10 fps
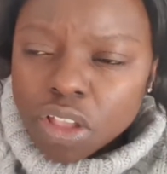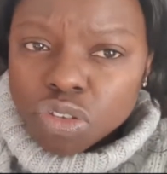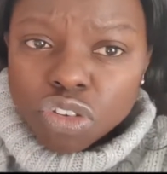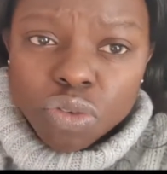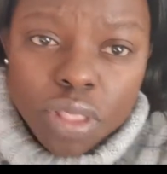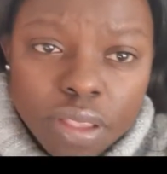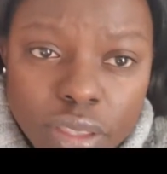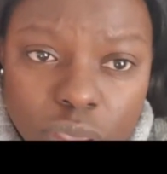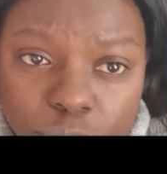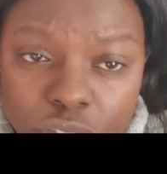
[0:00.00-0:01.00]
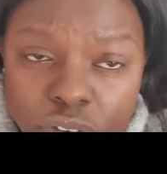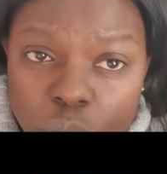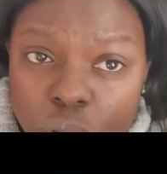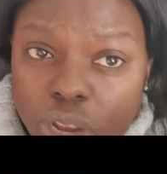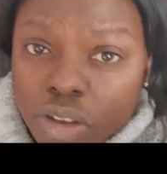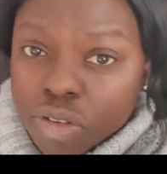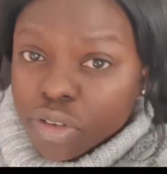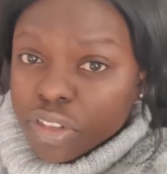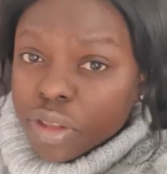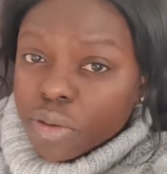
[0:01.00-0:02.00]
So she was asking me if I wanted to
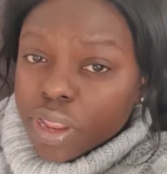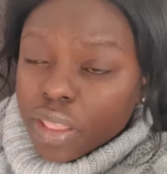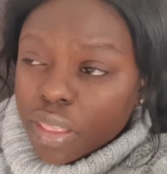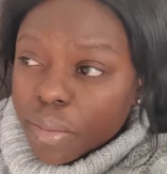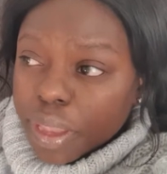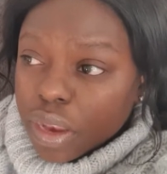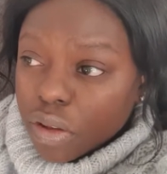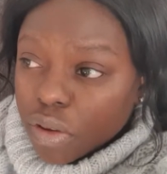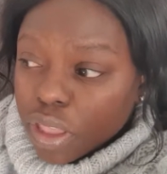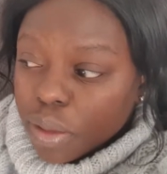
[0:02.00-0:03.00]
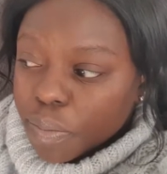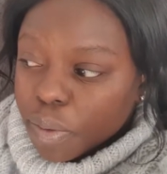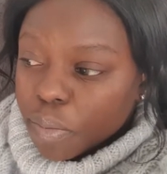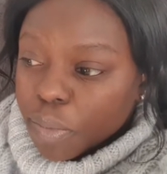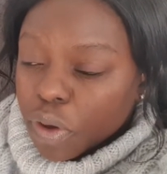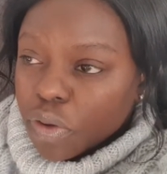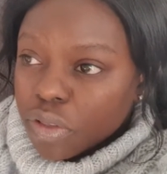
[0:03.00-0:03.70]
still take them in or keep them